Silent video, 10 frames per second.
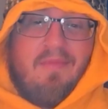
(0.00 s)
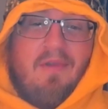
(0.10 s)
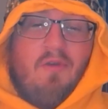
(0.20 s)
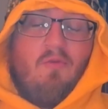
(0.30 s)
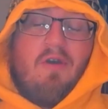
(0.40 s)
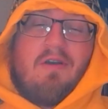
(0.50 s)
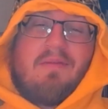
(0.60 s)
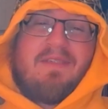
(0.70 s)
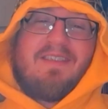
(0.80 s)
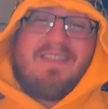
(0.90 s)
Welcome
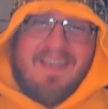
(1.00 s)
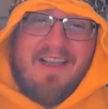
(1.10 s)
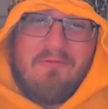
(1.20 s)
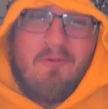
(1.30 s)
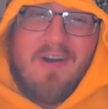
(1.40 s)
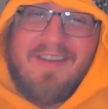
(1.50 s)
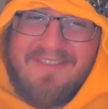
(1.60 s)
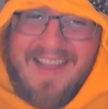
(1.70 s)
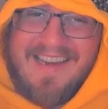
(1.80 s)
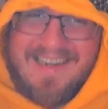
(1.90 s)
to day one of
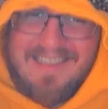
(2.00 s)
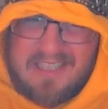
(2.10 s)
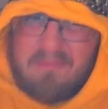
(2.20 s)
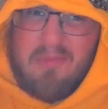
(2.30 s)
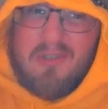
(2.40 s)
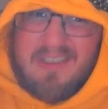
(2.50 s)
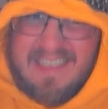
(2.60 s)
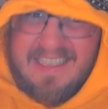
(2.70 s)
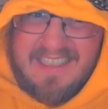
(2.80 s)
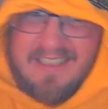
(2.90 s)
Late Night
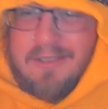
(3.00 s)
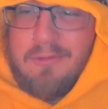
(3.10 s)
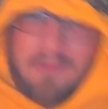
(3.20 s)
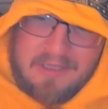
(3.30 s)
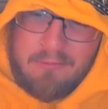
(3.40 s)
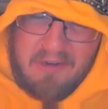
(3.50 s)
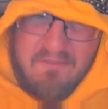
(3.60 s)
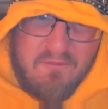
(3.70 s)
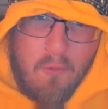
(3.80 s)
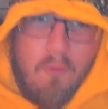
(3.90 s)
Spookies
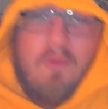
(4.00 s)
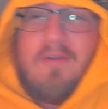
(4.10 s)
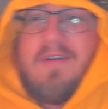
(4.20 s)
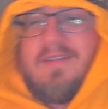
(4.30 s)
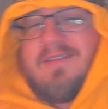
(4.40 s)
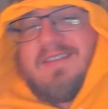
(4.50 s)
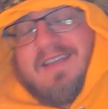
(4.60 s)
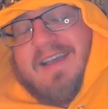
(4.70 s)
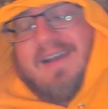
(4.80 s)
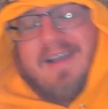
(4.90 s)
2024.
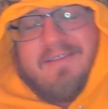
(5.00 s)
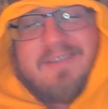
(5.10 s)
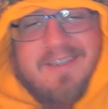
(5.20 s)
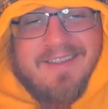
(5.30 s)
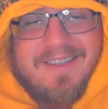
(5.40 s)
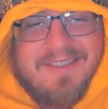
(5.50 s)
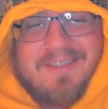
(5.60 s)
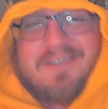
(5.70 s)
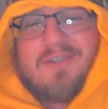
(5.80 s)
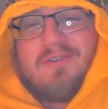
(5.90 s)
Yeah, I haven't done this in
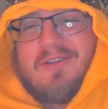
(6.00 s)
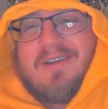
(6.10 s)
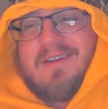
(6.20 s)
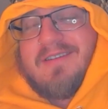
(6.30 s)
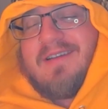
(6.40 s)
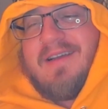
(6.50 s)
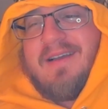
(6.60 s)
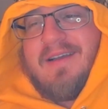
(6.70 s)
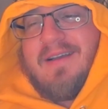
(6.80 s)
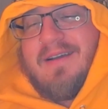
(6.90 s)
so long.
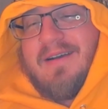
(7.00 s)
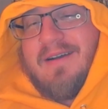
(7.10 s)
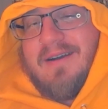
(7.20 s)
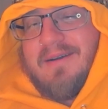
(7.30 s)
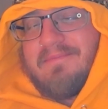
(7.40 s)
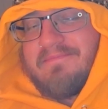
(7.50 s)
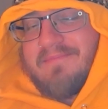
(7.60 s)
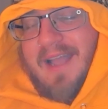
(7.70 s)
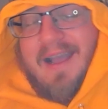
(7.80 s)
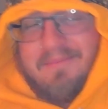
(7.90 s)

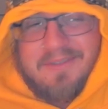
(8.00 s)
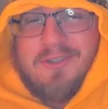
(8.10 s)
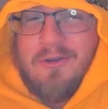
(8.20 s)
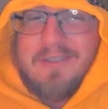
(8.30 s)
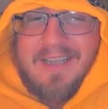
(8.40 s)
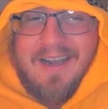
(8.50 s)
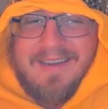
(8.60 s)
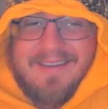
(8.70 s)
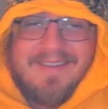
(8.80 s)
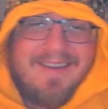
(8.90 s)
I'm so
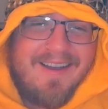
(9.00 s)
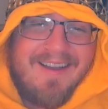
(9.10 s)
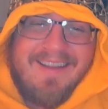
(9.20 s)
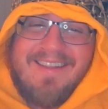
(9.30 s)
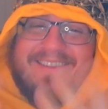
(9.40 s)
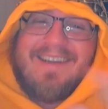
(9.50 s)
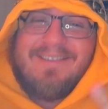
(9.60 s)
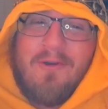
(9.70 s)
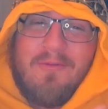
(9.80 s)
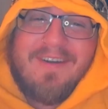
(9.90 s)
excited. It's
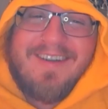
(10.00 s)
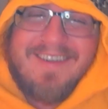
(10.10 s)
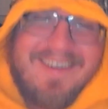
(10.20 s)
October.